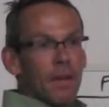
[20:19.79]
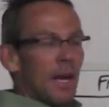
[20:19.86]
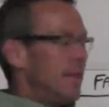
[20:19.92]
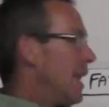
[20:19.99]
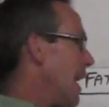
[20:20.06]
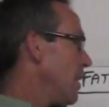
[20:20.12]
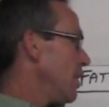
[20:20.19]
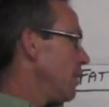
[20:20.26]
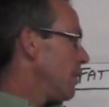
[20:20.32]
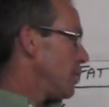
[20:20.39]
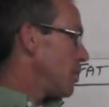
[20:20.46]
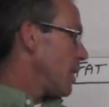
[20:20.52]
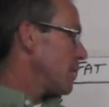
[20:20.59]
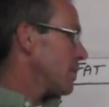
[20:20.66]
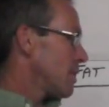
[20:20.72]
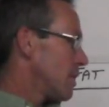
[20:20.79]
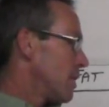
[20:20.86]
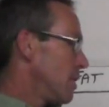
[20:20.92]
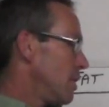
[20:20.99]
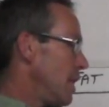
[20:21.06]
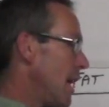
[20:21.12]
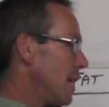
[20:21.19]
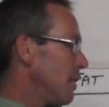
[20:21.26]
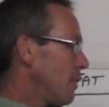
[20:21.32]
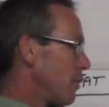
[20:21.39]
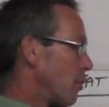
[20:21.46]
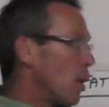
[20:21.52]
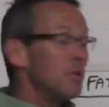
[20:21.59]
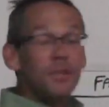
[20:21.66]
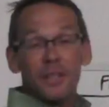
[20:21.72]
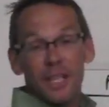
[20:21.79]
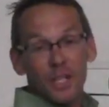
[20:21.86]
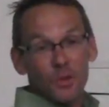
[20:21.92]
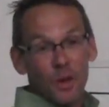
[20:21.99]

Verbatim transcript: And now you've addressed, now you've roached the